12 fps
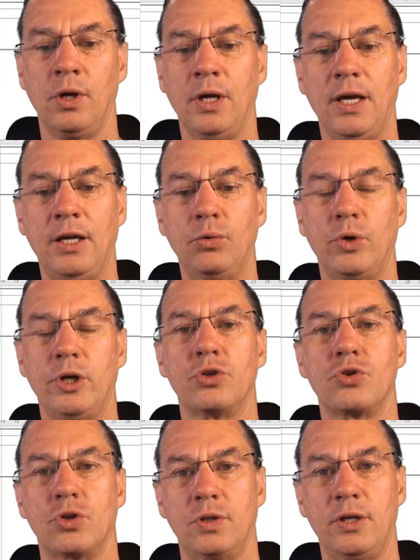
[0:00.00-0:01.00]
in
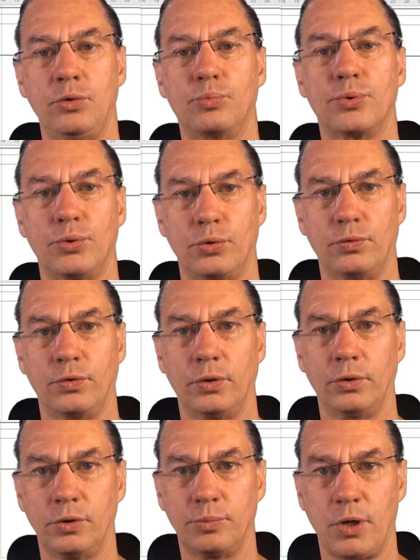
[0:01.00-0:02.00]
which they approve
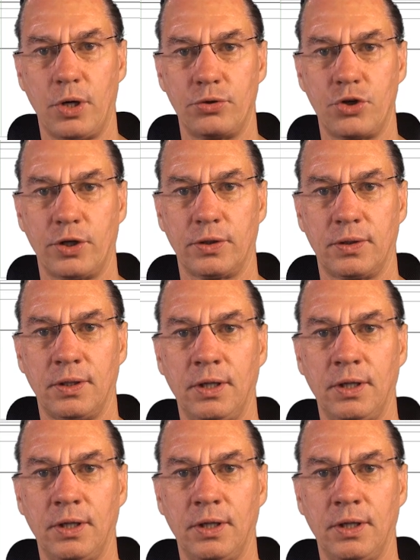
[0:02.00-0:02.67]
the project.